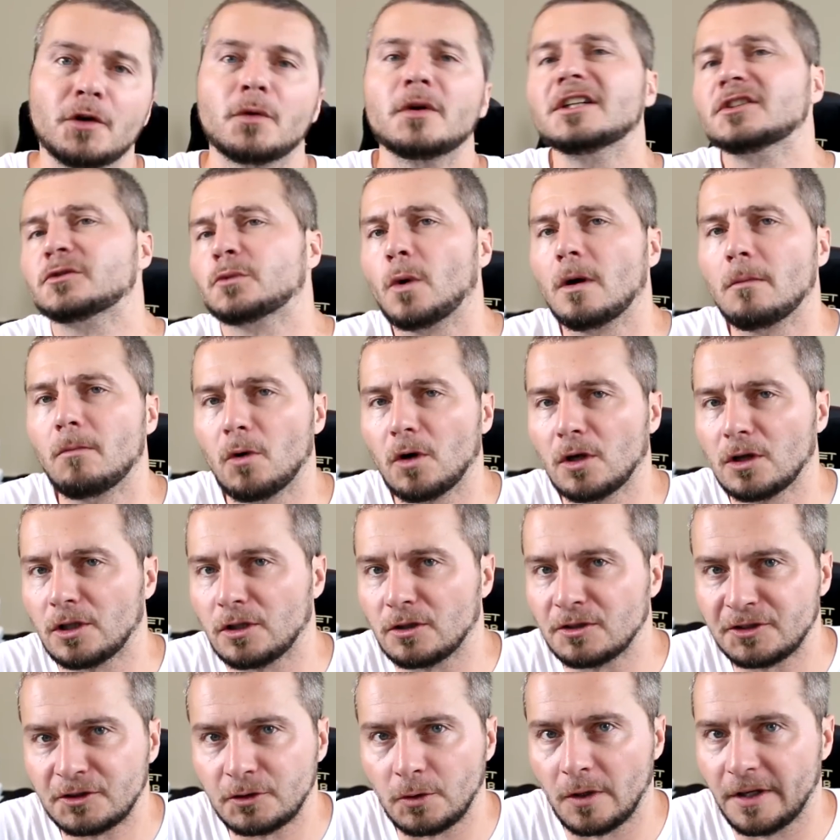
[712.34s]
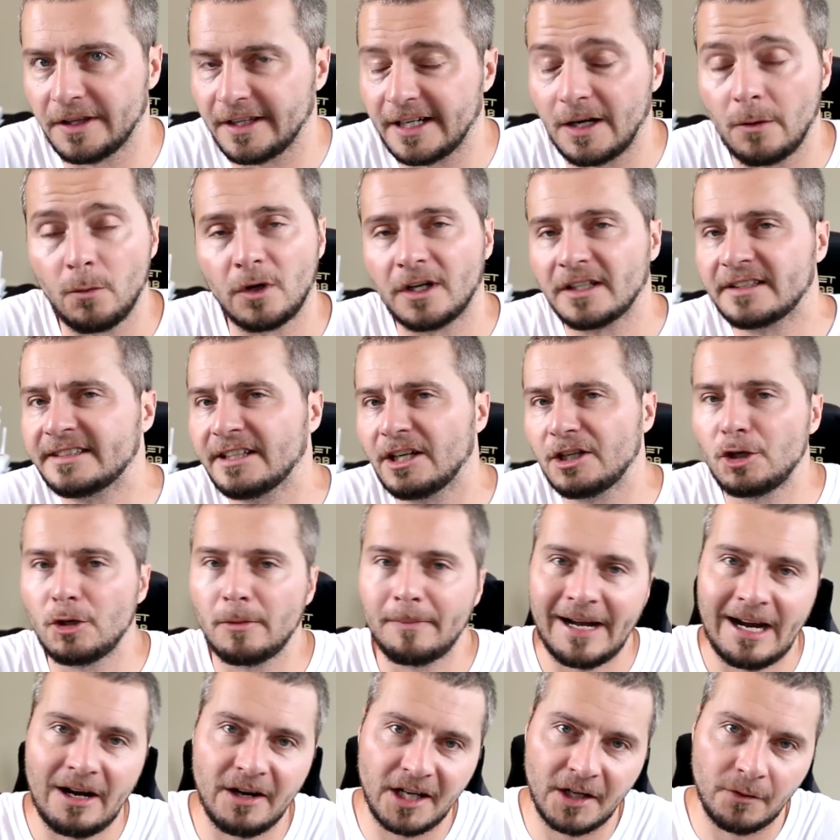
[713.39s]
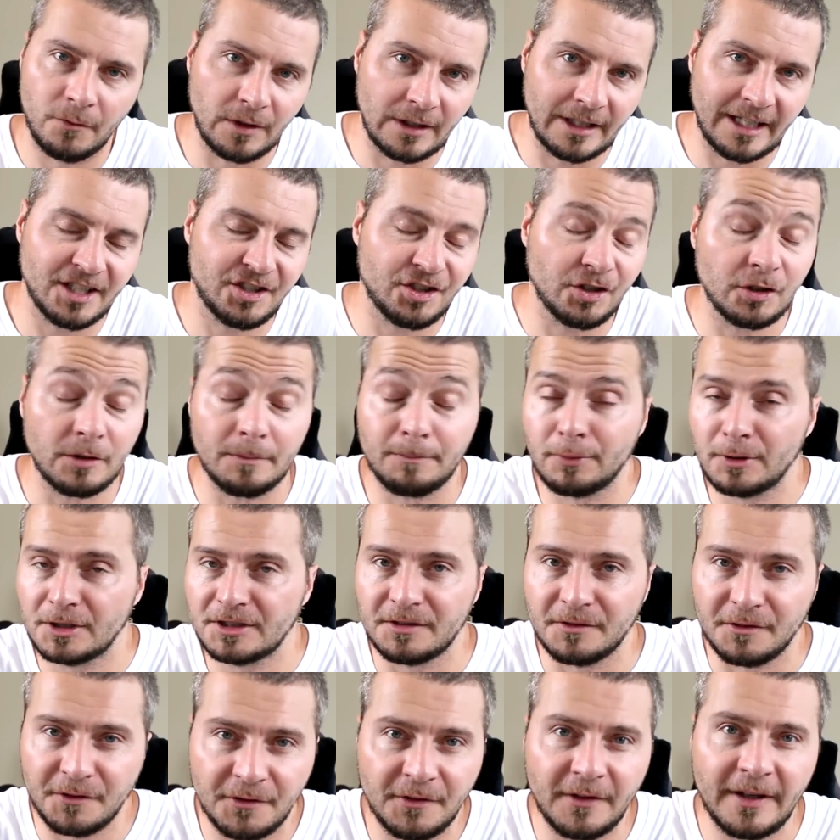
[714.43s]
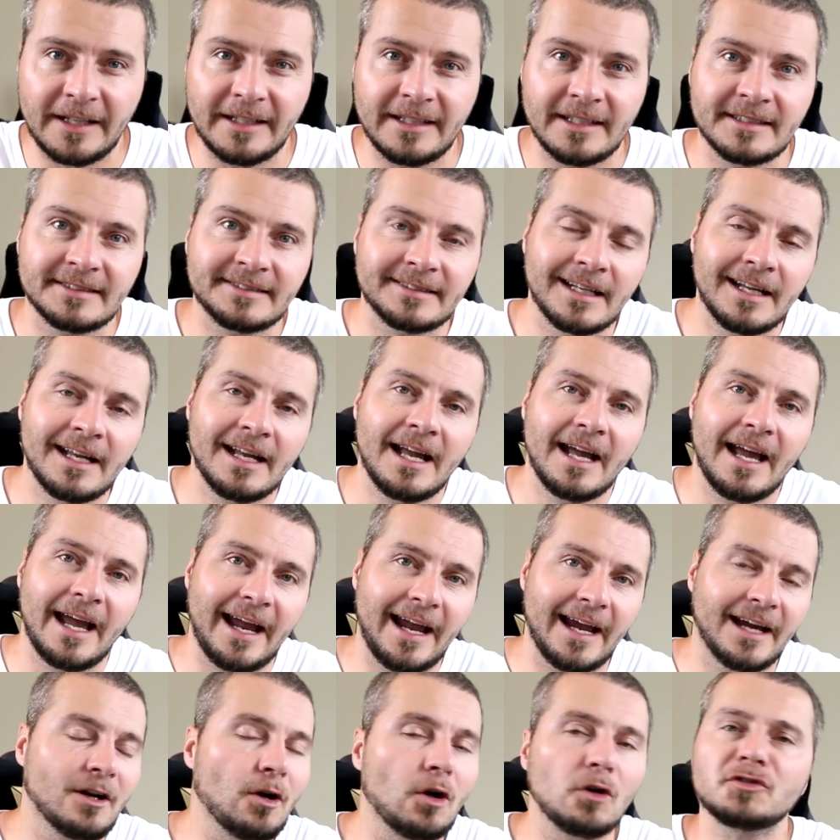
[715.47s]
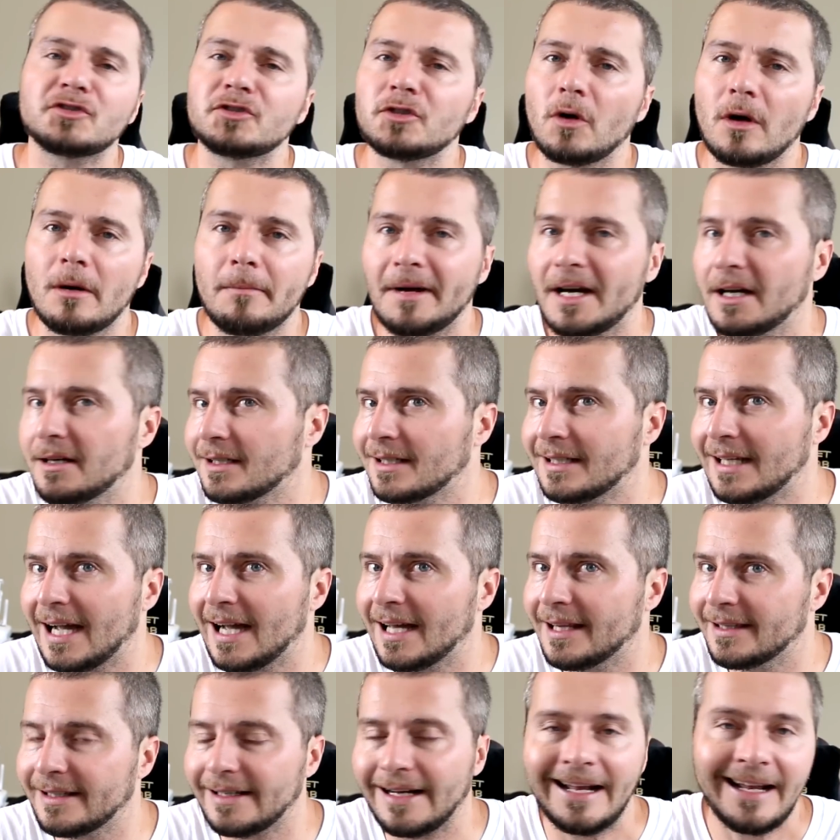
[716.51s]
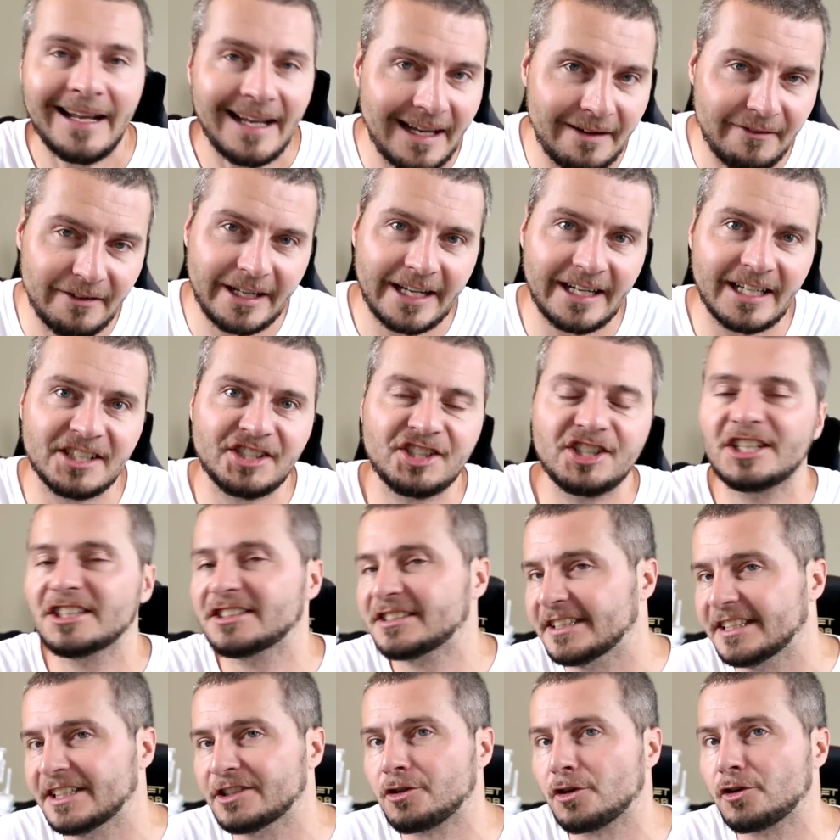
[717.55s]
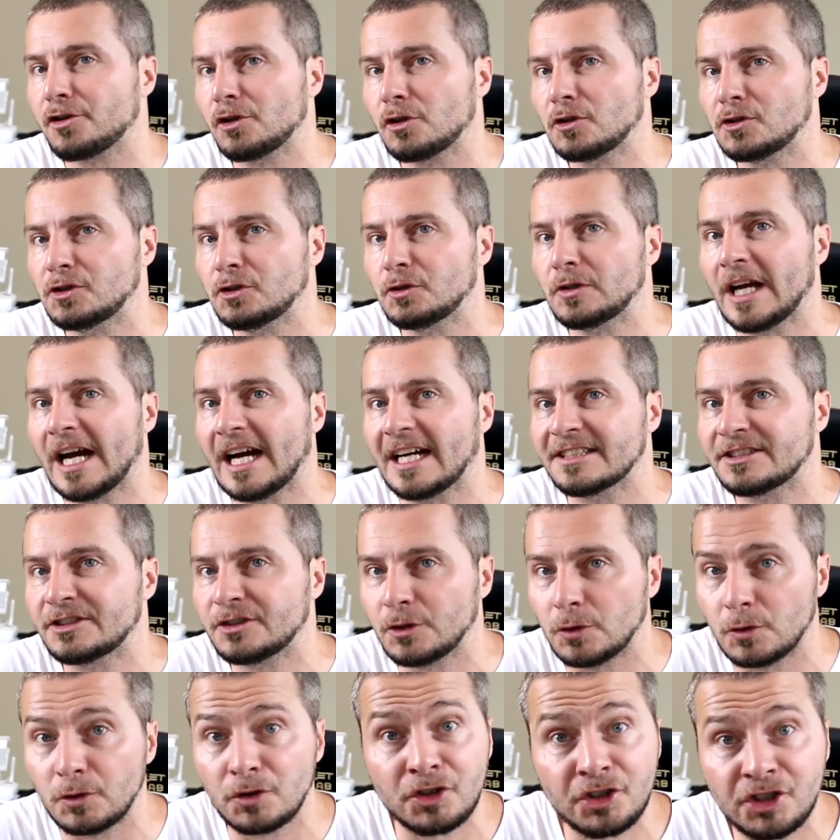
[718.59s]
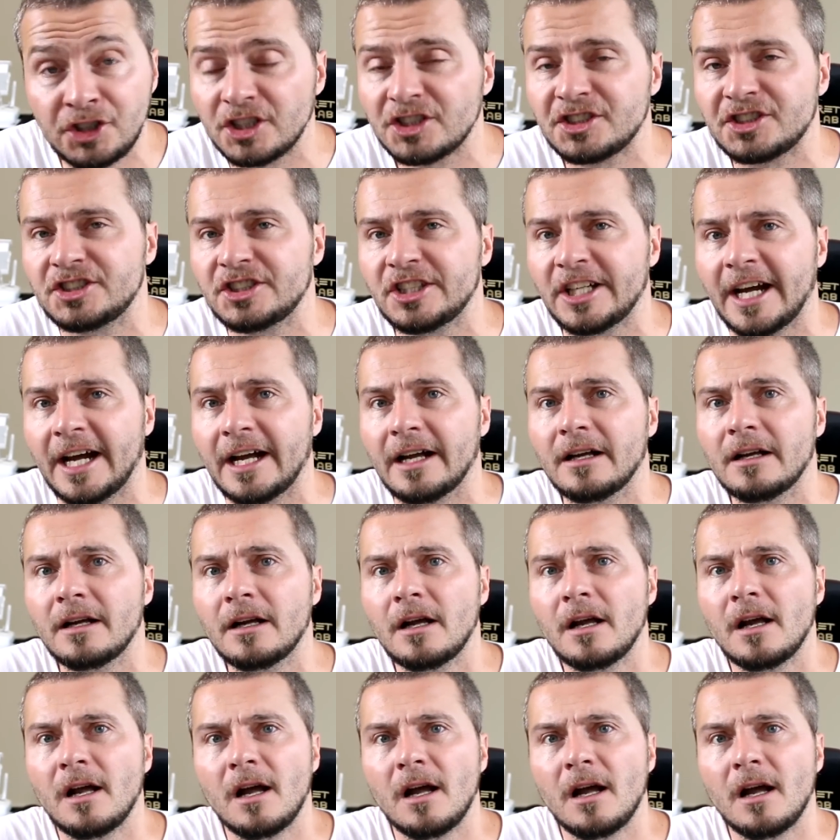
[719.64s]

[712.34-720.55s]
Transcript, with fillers: There is one more little story that I want to tell you about in relation to prison fitness, and also about a guy that I haven't had a chance to introduce you guys to just yet.